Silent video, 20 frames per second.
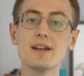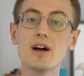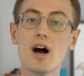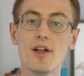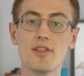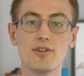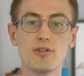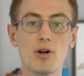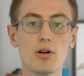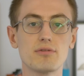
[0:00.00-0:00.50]

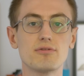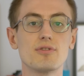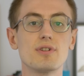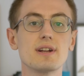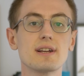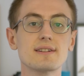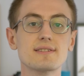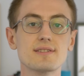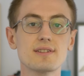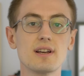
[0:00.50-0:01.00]
other
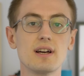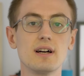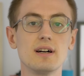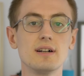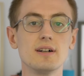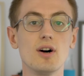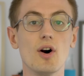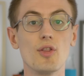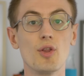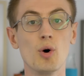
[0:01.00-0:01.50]
offerings.
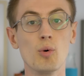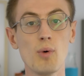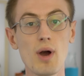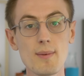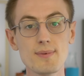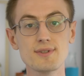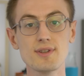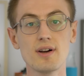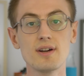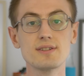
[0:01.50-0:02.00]
On their
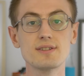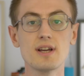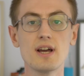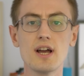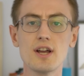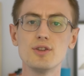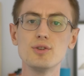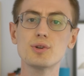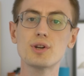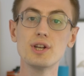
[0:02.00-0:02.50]
website,
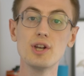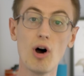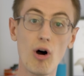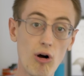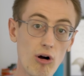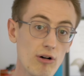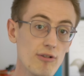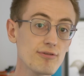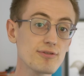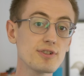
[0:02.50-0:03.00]
you can
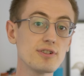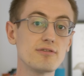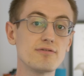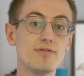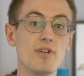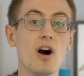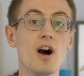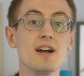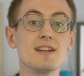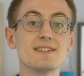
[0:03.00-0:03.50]
often
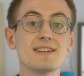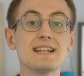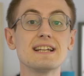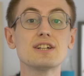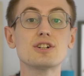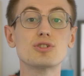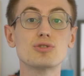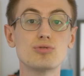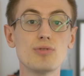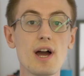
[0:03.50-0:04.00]
find
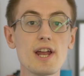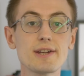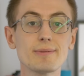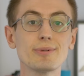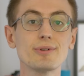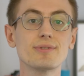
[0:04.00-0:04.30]
incredible